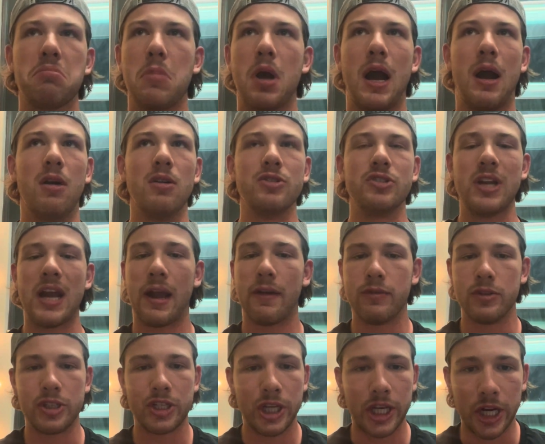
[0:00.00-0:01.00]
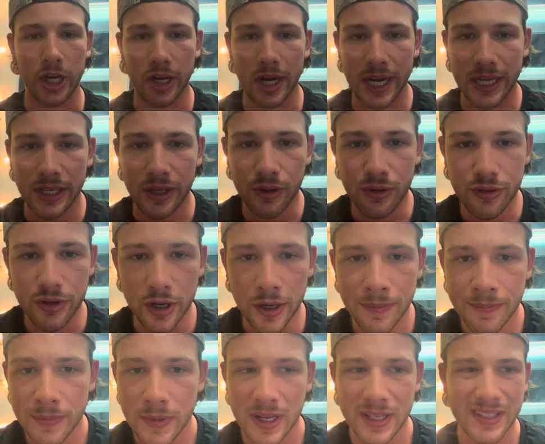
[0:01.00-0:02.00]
I was your average Keurig user.